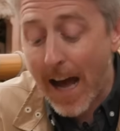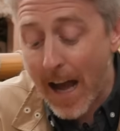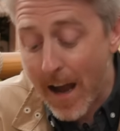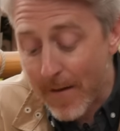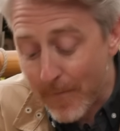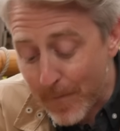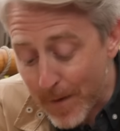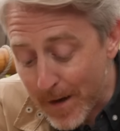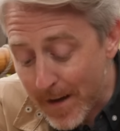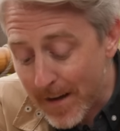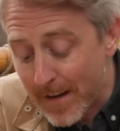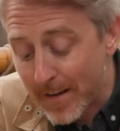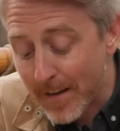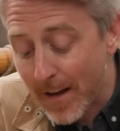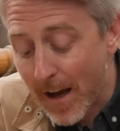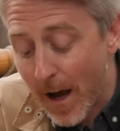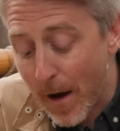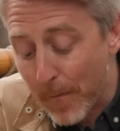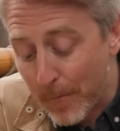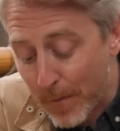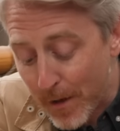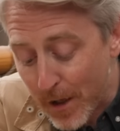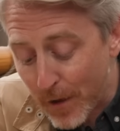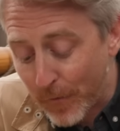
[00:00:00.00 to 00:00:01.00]
I've been
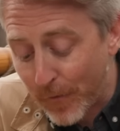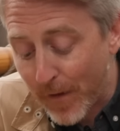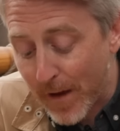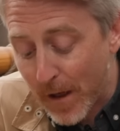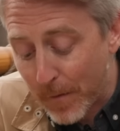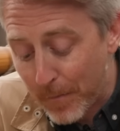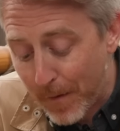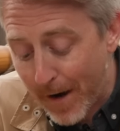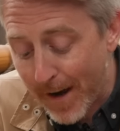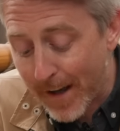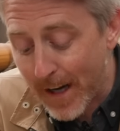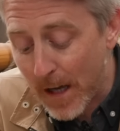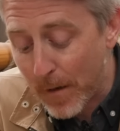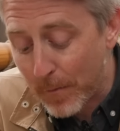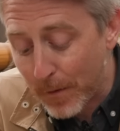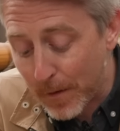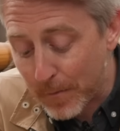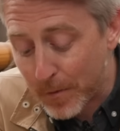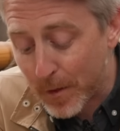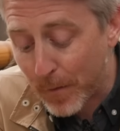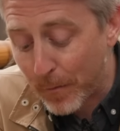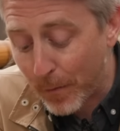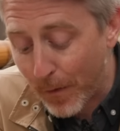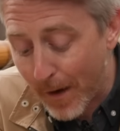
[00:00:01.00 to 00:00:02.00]
a big fan of pineapple.
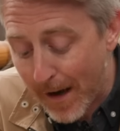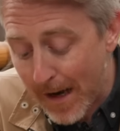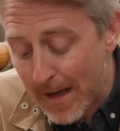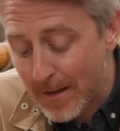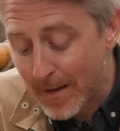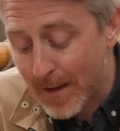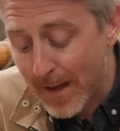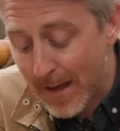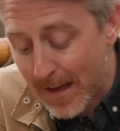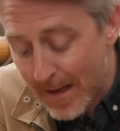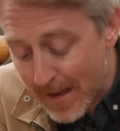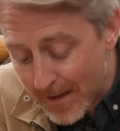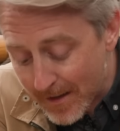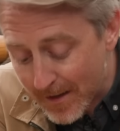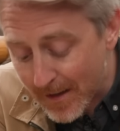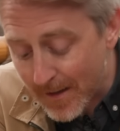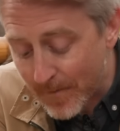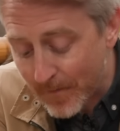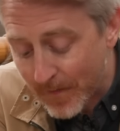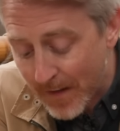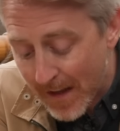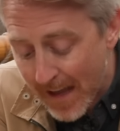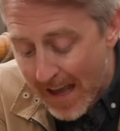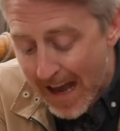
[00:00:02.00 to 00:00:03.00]
I'm surprised it
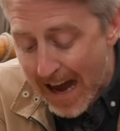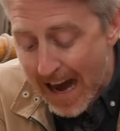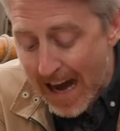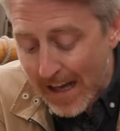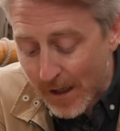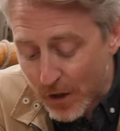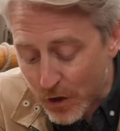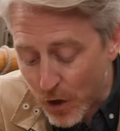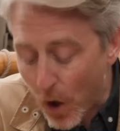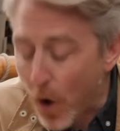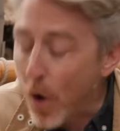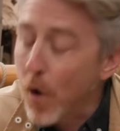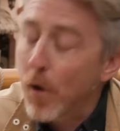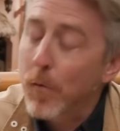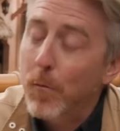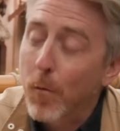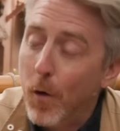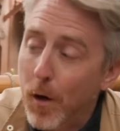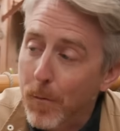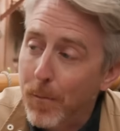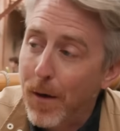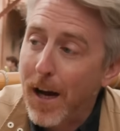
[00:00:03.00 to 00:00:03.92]
isn't on its own more